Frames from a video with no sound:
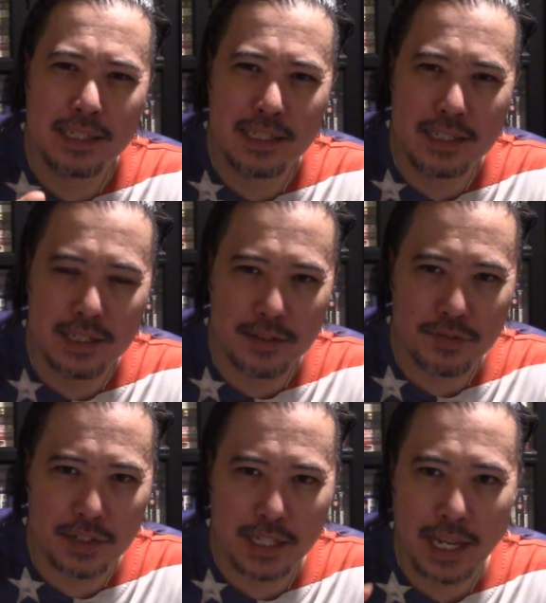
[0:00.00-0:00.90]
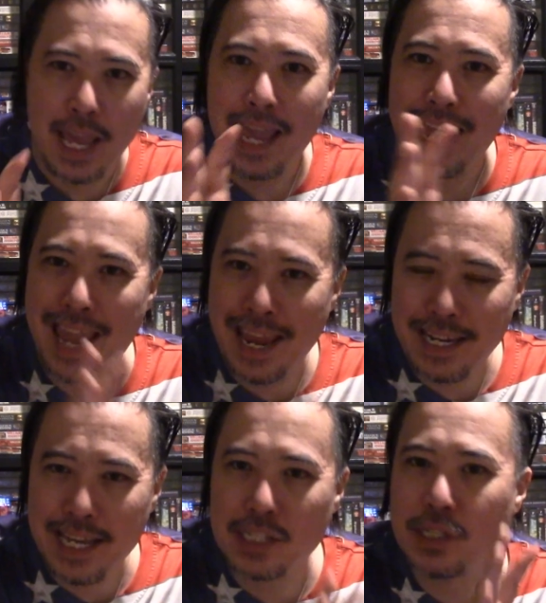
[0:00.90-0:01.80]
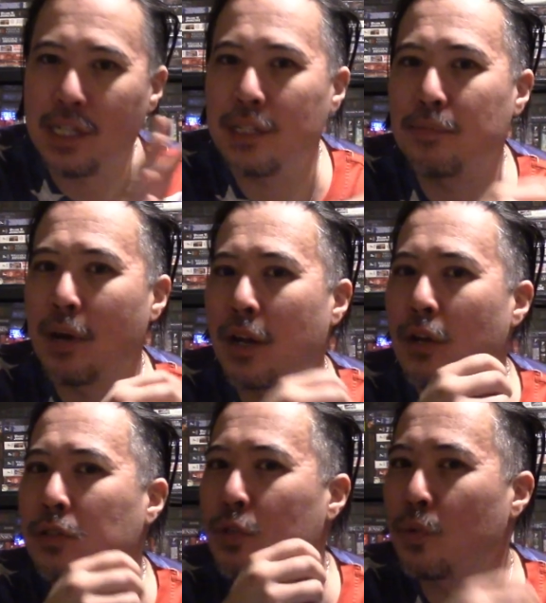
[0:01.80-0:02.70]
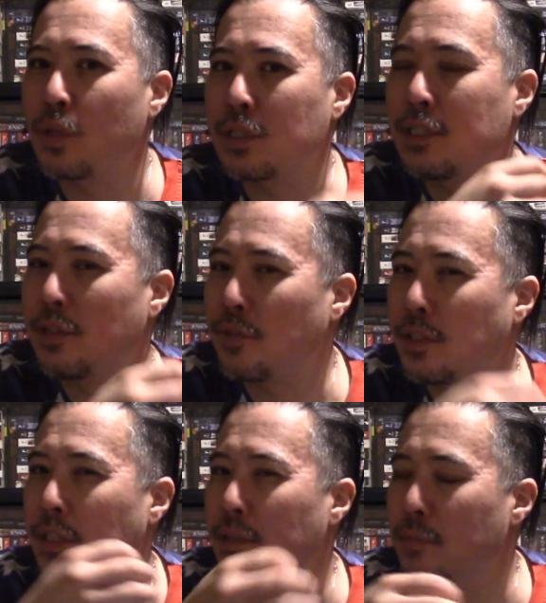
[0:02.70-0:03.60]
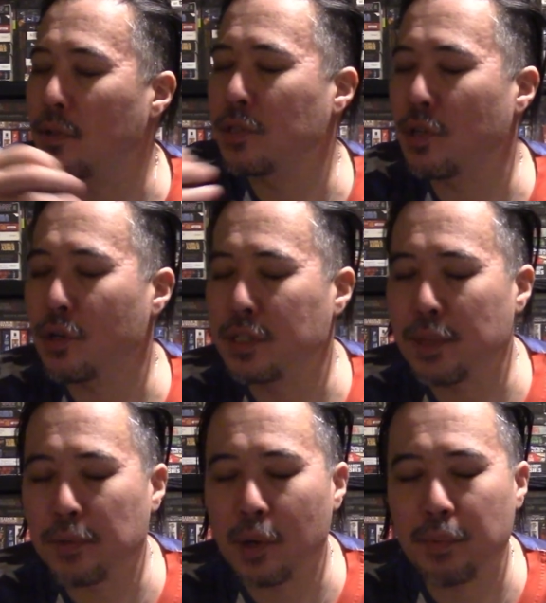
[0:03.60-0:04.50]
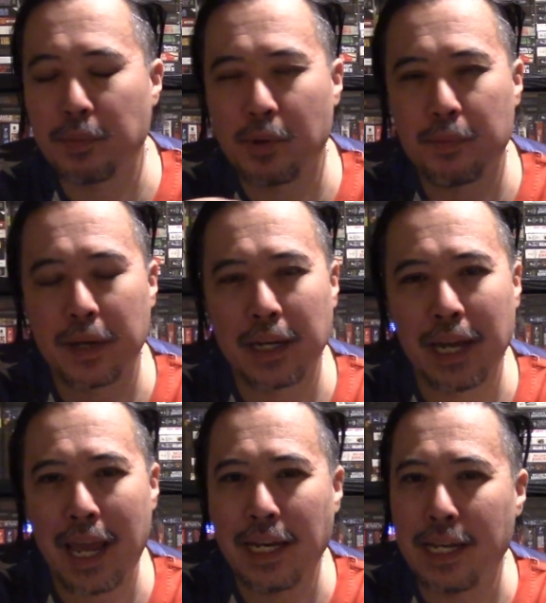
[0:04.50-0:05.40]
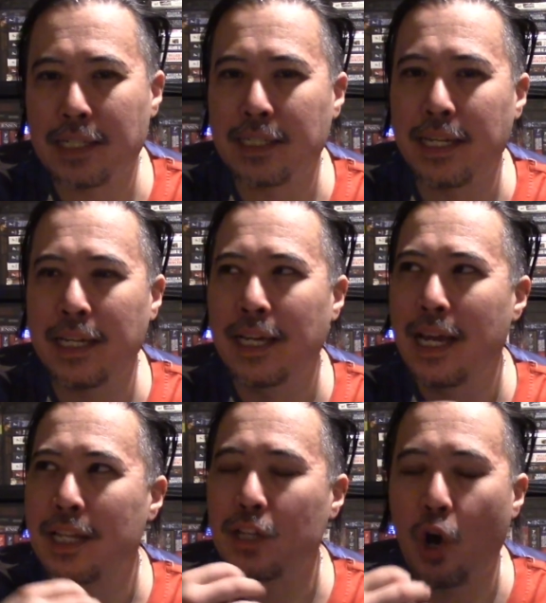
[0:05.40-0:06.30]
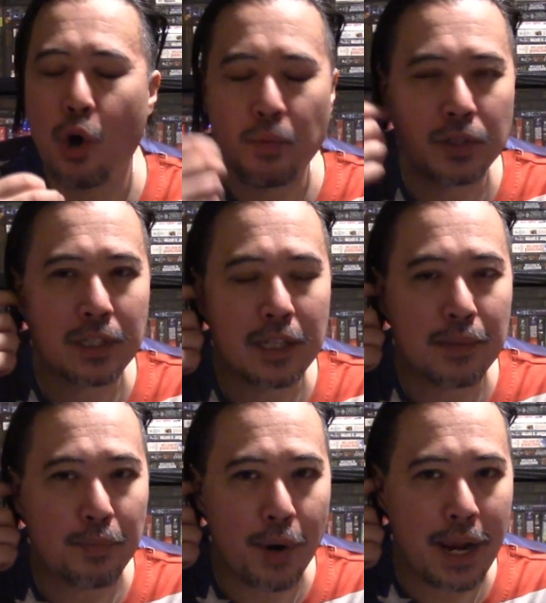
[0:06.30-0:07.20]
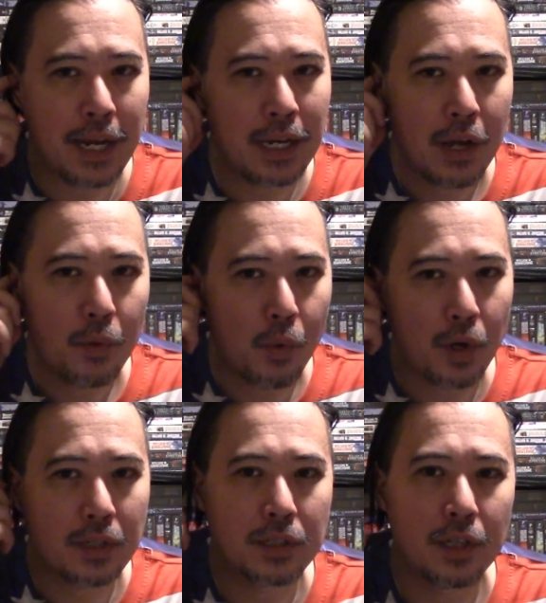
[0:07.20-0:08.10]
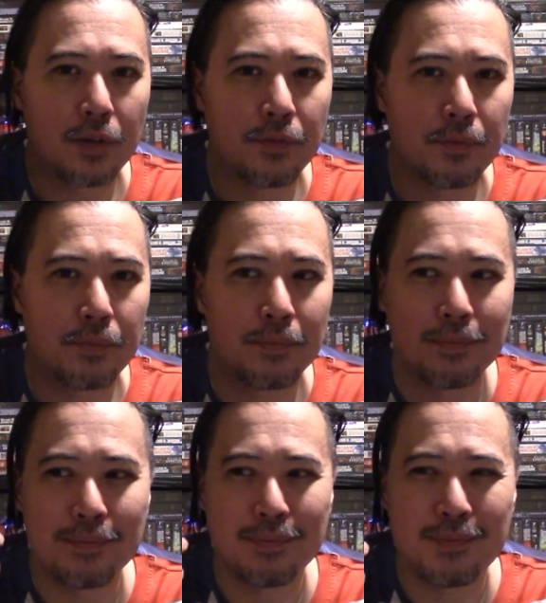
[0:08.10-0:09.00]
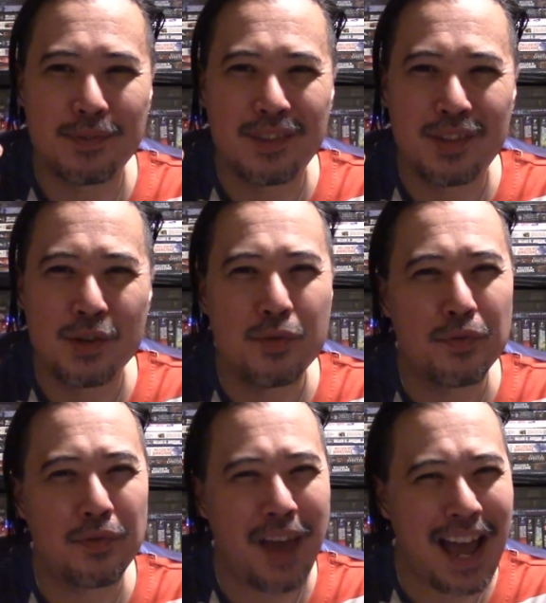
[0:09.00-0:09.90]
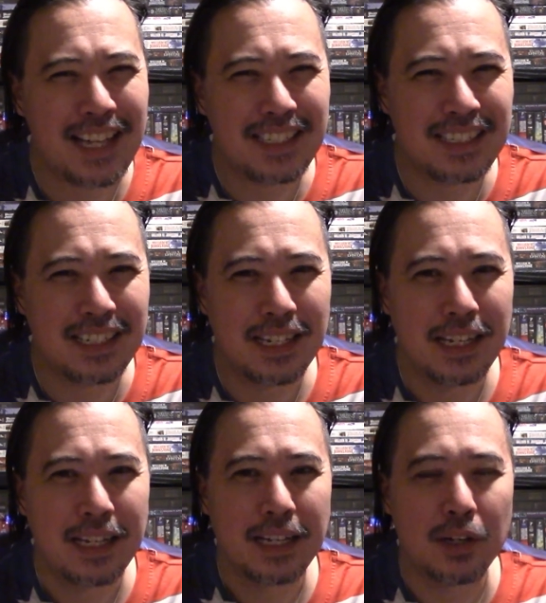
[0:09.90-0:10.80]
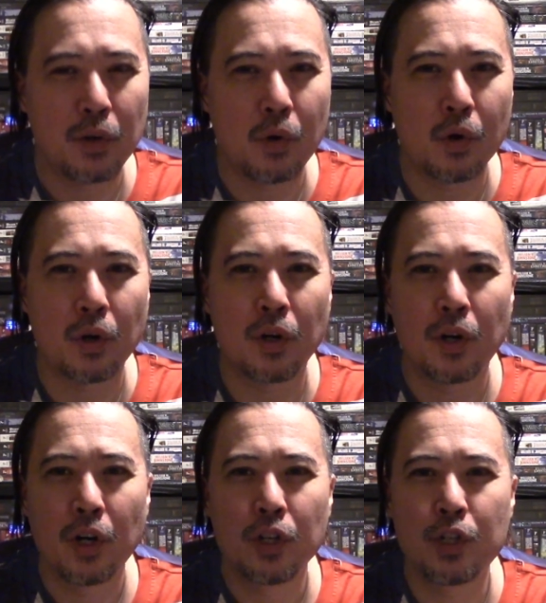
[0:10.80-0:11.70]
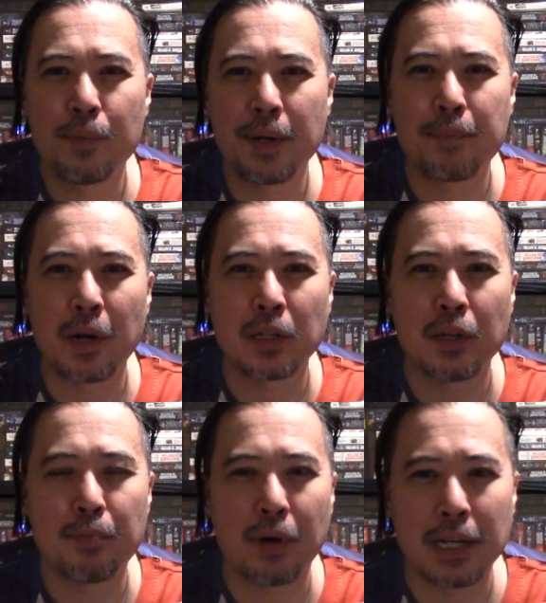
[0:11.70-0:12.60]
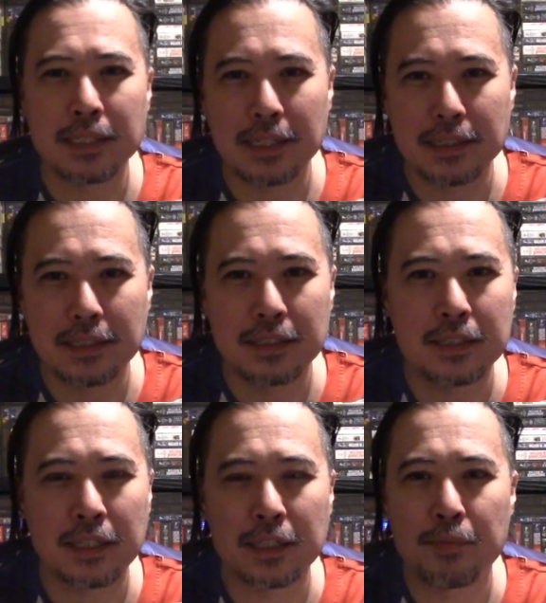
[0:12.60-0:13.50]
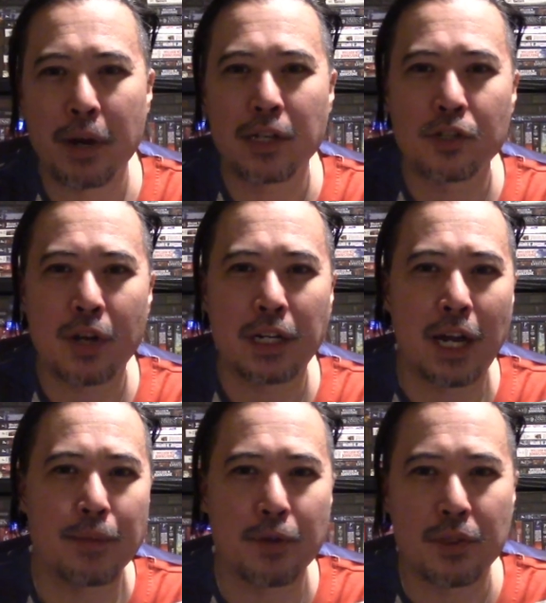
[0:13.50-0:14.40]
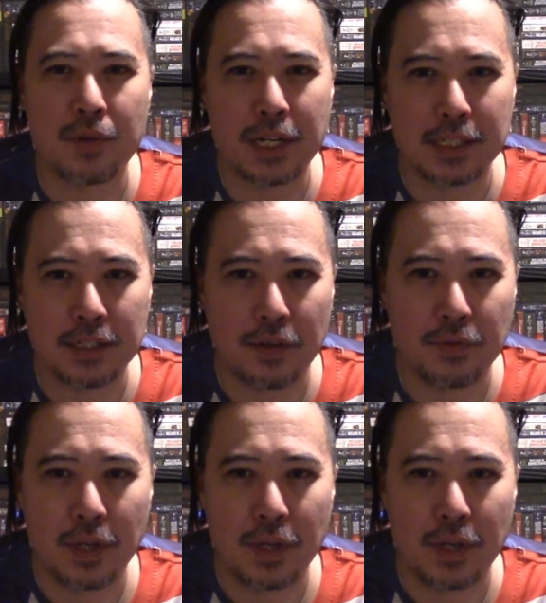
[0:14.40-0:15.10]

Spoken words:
differently. ADHD, the brain also works differently than most neurotypical people, but in ADHD, it's almost that the brain works too fast or too many parallel processes. It's like the brain is trying to hyper-thread itself.